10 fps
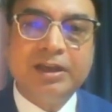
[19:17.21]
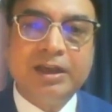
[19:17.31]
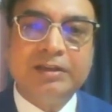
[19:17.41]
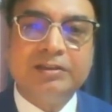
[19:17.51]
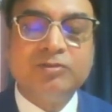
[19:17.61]

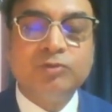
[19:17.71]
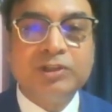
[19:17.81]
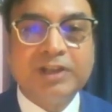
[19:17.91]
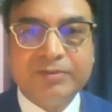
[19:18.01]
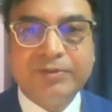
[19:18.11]
and
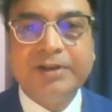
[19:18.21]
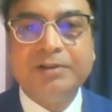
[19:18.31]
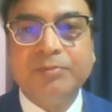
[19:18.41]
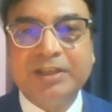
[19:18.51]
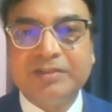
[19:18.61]
we
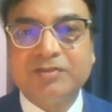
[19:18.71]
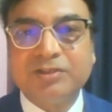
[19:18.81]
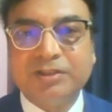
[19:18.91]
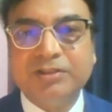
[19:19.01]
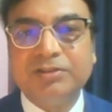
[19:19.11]
ratified
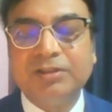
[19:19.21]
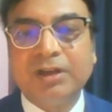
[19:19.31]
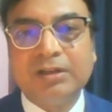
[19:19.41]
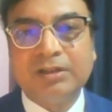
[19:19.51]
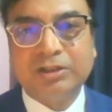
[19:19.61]
various
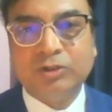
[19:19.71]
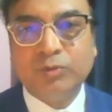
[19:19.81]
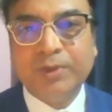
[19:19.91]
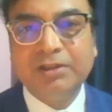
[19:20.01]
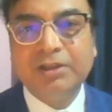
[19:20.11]
treaties under
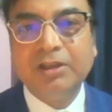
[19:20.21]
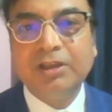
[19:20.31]
UN